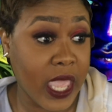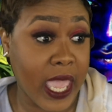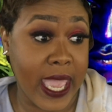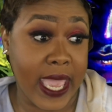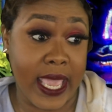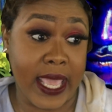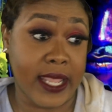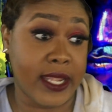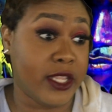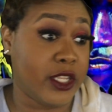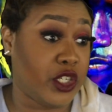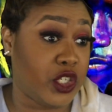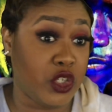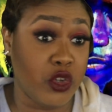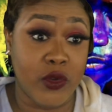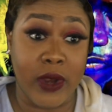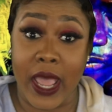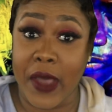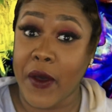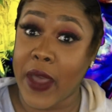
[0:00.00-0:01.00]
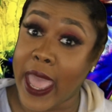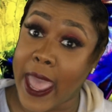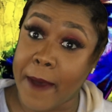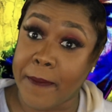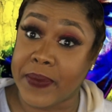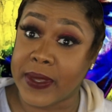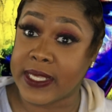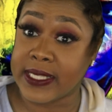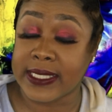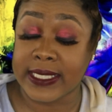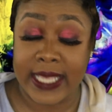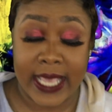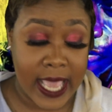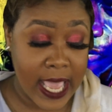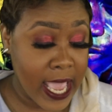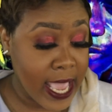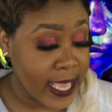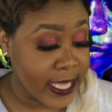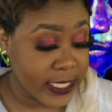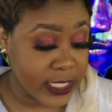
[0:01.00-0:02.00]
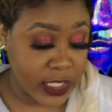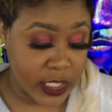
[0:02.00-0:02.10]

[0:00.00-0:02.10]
And the shootout happens. And